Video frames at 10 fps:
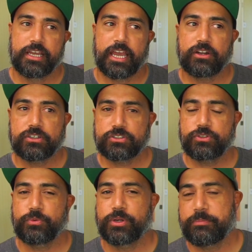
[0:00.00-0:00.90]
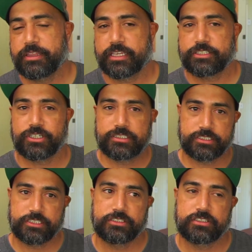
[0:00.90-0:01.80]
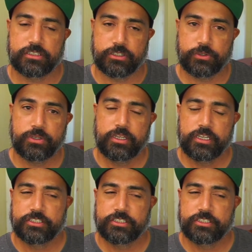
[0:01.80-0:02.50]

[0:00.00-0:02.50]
And also, you want to make that transition slow